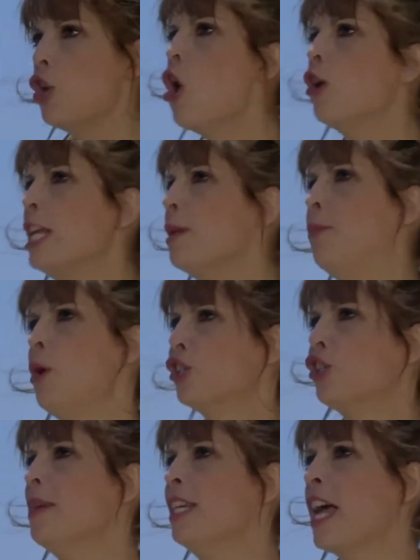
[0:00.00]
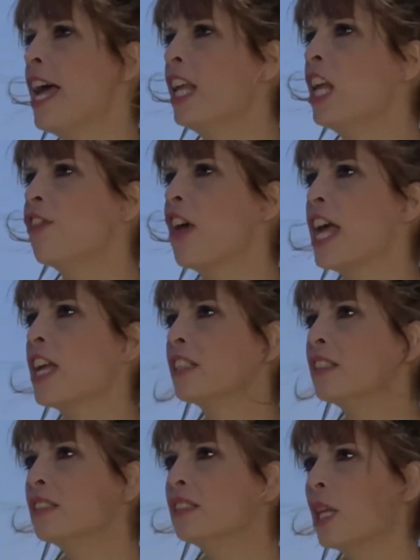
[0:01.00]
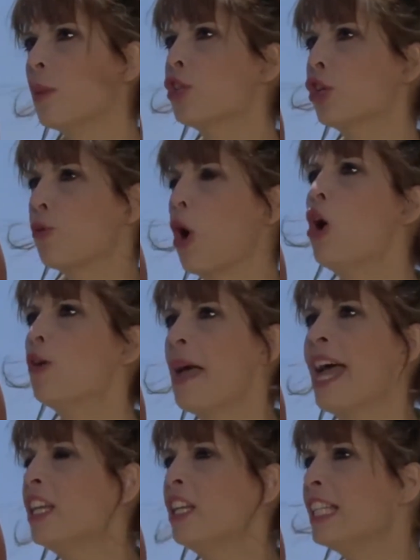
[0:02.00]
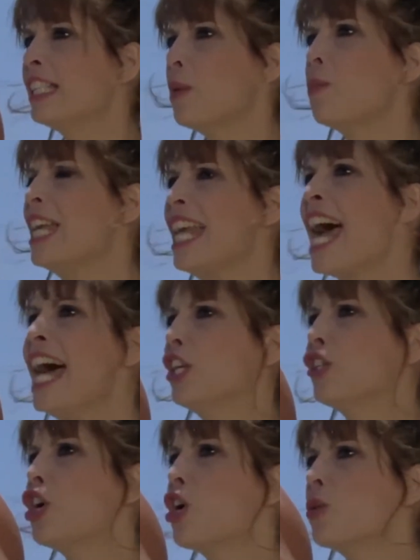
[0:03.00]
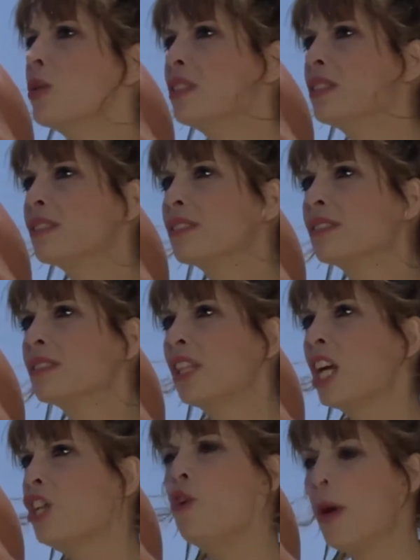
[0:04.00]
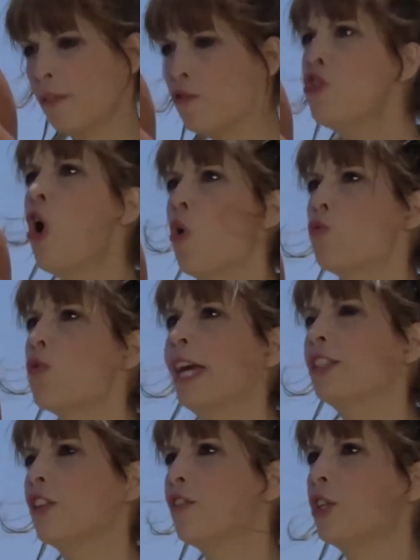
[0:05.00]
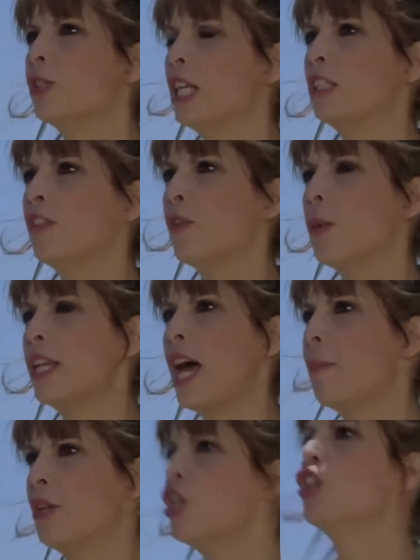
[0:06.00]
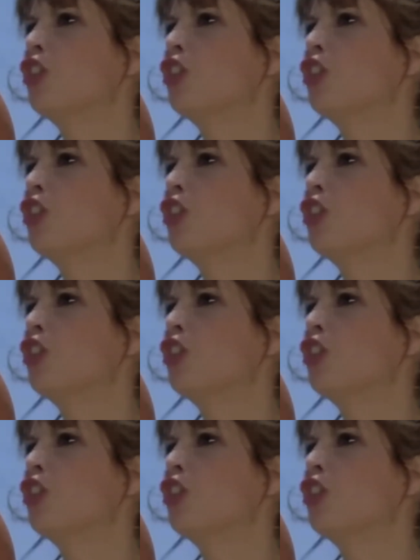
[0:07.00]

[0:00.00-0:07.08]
You didn't push him into anything! He was a grown man and he did what he had to do! And you have no right to feel guilty for what happened.